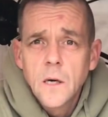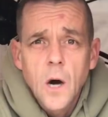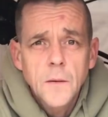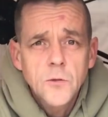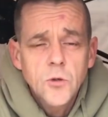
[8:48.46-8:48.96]

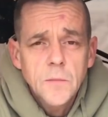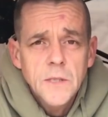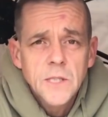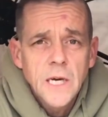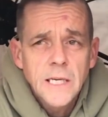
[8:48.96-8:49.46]
I'm going to drink my
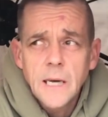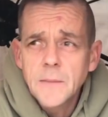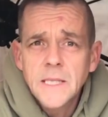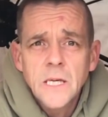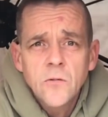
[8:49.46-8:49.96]
tea, get
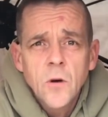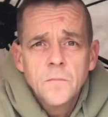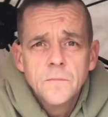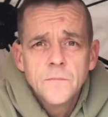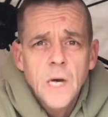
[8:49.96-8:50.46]
my dinner on.
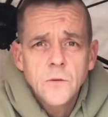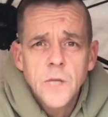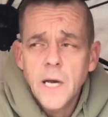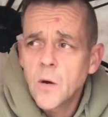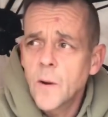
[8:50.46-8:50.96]
No
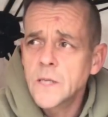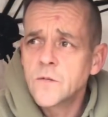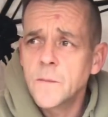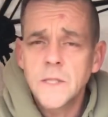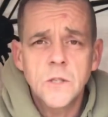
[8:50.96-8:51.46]
takeaways
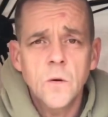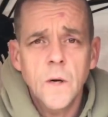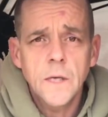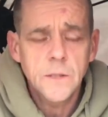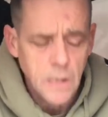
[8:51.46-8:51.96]
for me
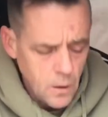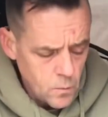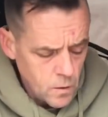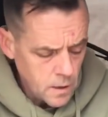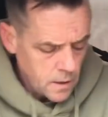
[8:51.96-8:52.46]
tonight. So
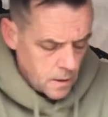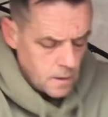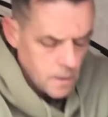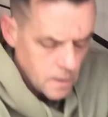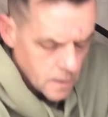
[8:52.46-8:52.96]

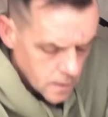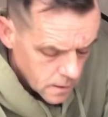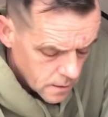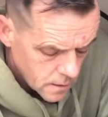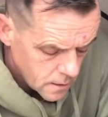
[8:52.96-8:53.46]

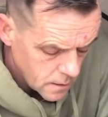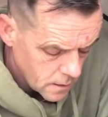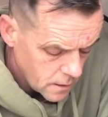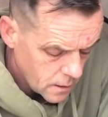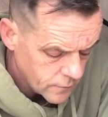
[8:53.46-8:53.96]

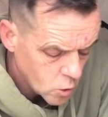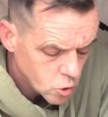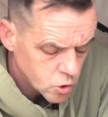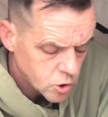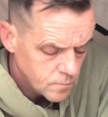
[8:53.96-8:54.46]
I've
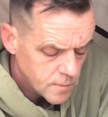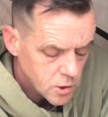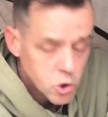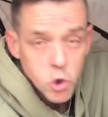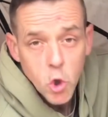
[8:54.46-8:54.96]
got some
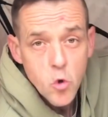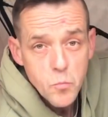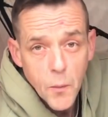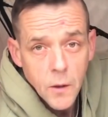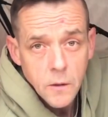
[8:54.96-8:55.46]

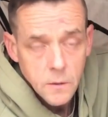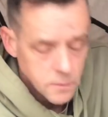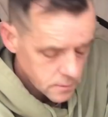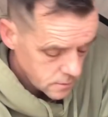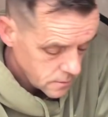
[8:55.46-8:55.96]
soup,
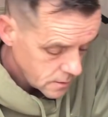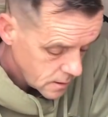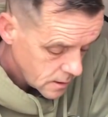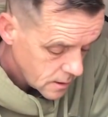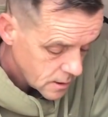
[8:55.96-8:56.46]

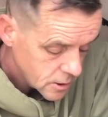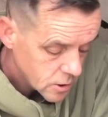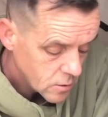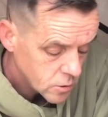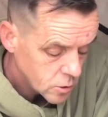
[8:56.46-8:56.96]

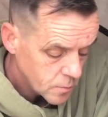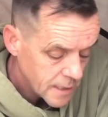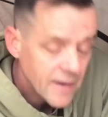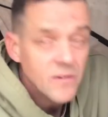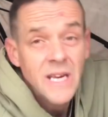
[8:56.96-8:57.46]
so I shall be
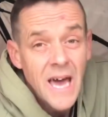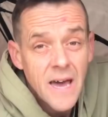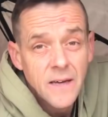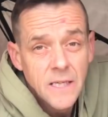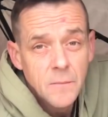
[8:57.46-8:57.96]
having
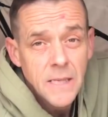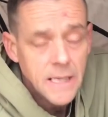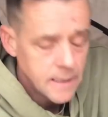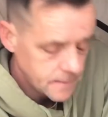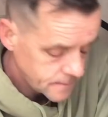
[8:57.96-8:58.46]
that in a
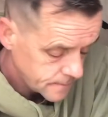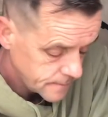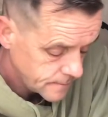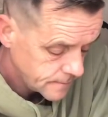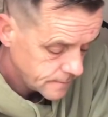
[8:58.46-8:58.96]
minute.
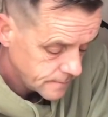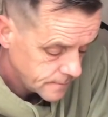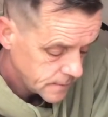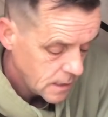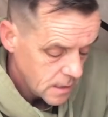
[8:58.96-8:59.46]

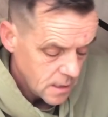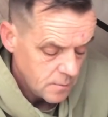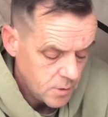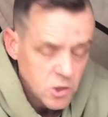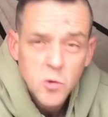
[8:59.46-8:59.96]

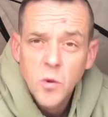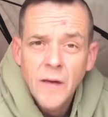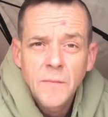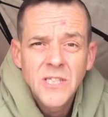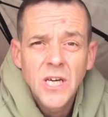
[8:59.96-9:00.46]
I just want to
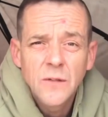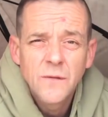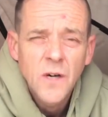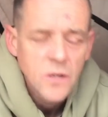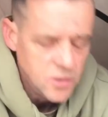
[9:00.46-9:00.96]
have my tea
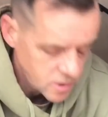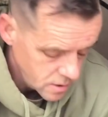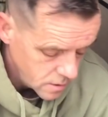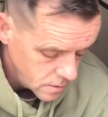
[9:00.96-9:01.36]
first.